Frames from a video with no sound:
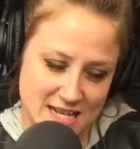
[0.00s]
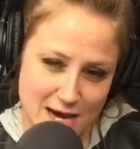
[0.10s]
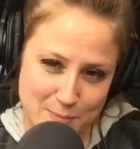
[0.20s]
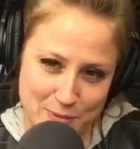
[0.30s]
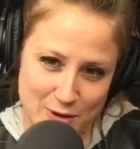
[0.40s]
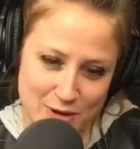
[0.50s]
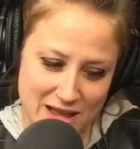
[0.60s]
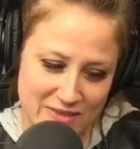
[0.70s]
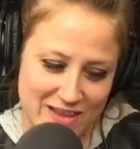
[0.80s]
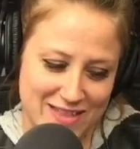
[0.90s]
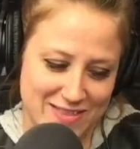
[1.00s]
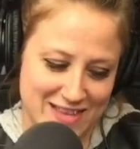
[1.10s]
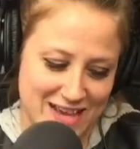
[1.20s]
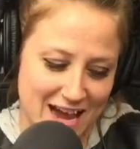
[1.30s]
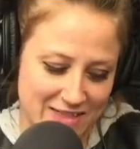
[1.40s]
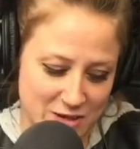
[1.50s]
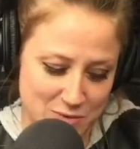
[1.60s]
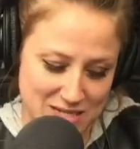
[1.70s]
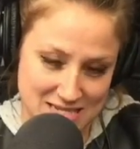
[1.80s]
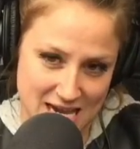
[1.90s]
couple and then the hmm. guy that knew
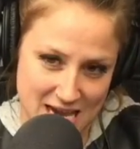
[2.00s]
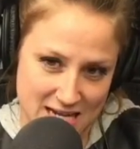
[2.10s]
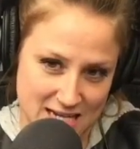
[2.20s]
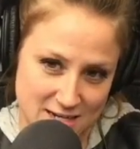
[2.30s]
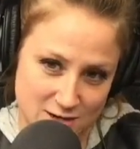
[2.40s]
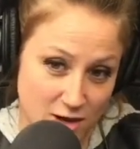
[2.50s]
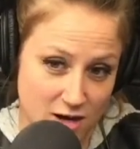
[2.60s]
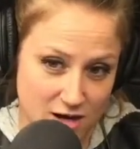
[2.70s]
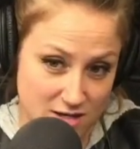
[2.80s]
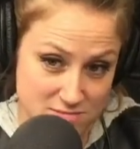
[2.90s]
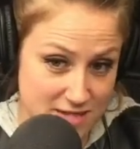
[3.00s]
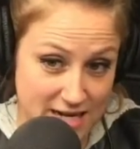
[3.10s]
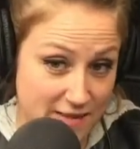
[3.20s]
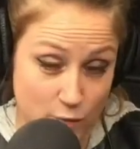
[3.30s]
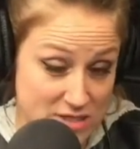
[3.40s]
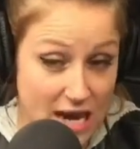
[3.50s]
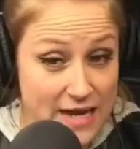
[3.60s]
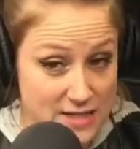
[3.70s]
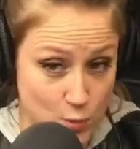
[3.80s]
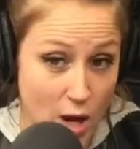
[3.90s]
my dad and a girl, a lady that was not
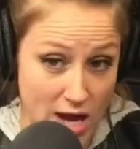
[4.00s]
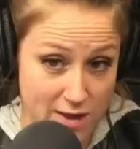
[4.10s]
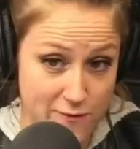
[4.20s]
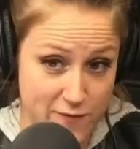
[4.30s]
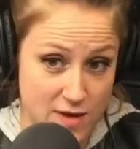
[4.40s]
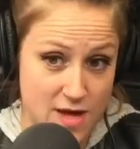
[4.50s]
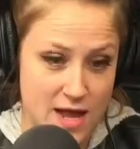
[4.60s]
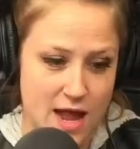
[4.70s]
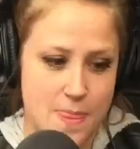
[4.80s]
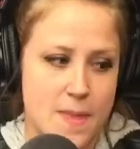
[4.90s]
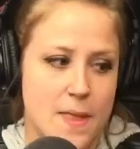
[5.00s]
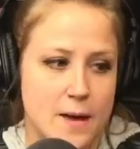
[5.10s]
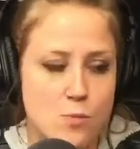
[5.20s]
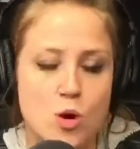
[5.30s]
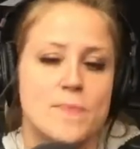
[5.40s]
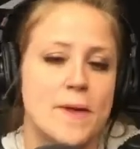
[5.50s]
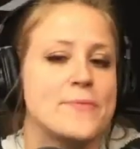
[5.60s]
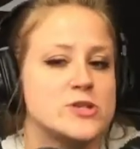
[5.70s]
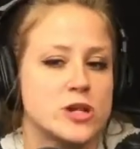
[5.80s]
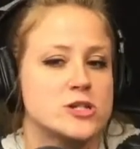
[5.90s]
his wife. And then like more
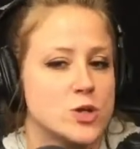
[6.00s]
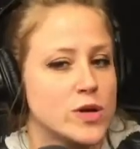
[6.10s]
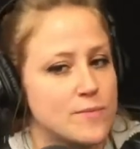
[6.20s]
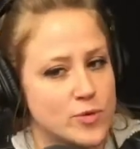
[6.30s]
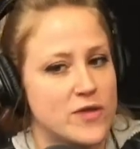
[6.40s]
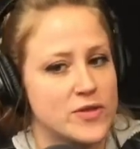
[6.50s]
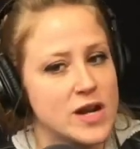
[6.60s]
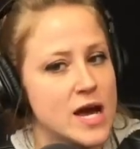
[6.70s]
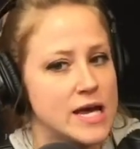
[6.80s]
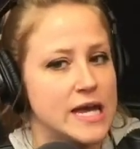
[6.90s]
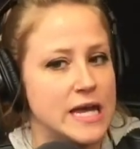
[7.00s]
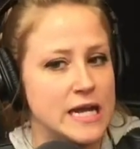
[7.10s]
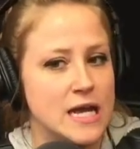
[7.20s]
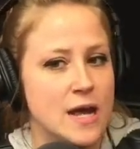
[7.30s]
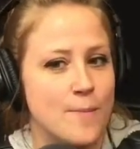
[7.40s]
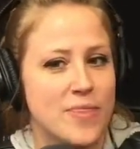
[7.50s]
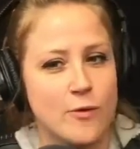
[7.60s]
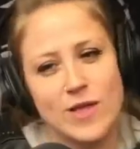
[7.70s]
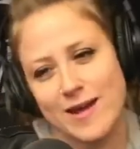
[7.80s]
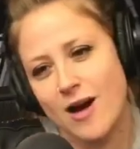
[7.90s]
people started showing up throughout the night, but they
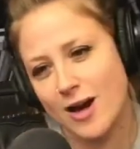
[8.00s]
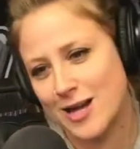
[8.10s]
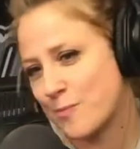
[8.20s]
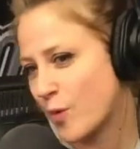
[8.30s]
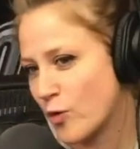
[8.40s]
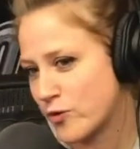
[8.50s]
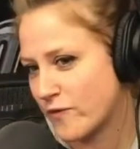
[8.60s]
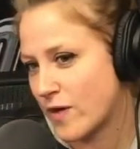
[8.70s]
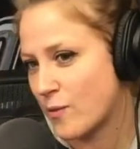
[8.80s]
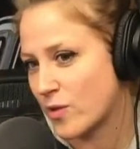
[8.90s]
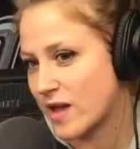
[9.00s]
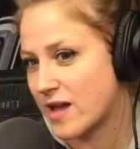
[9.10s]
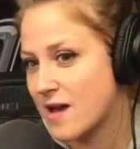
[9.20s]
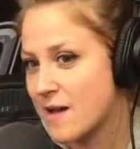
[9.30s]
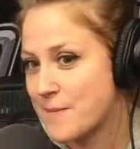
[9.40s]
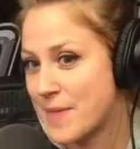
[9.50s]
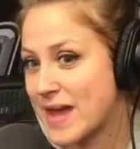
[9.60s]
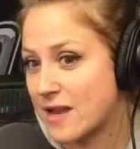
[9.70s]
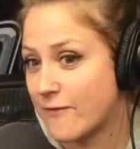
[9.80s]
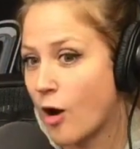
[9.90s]
were like hugging both of them. We're like,
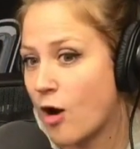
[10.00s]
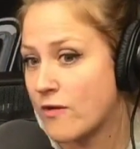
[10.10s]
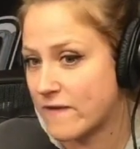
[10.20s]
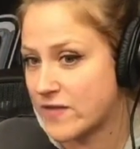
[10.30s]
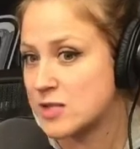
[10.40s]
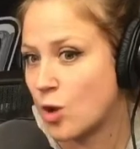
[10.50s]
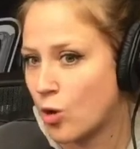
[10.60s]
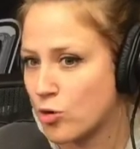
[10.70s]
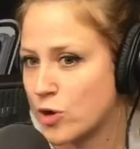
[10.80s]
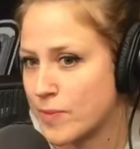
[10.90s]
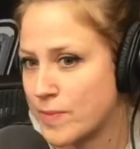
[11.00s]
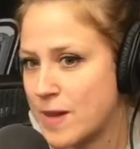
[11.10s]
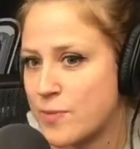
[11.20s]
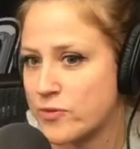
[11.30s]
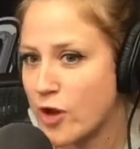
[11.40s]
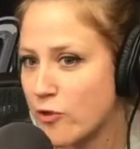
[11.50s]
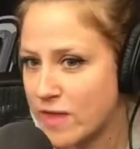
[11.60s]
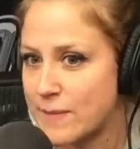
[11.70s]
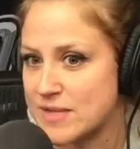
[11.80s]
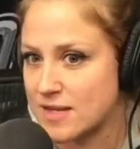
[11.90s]
man, if all if this whole group of people know
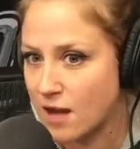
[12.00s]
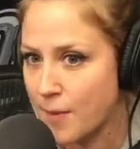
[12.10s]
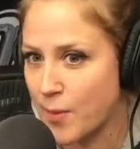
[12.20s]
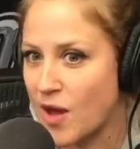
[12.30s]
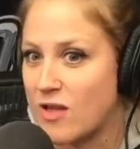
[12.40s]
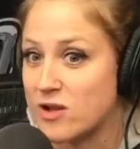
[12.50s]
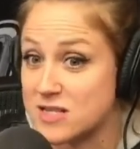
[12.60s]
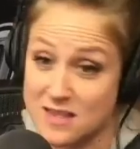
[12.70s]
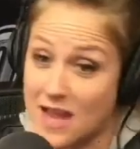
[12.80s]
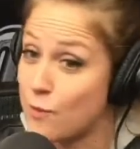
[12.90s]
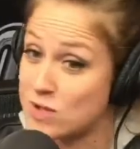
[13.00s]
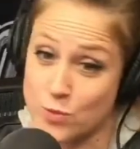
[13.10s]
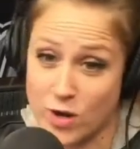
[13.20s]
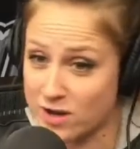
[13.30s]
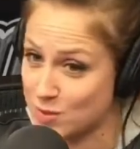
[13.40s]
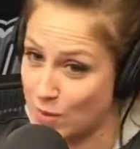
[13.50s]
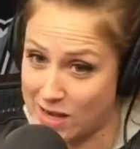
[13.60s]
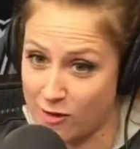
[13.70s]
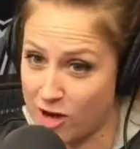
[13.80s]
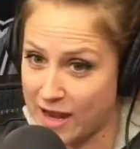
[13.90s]
them as a couple, how long the guy wasn't wearing his
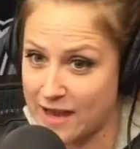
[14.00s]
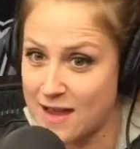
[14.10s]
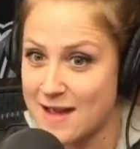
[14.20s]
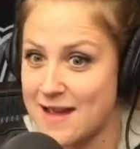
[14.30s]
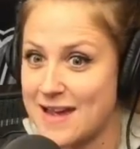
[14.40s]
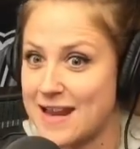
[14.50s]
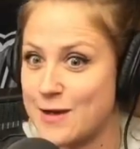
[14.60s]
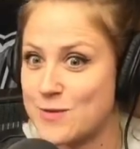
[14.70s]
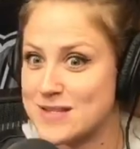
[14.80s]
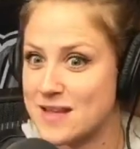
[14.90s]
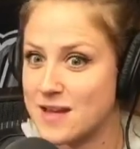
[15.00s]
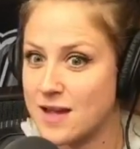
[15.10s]
wedding ring? And You're it such was a like,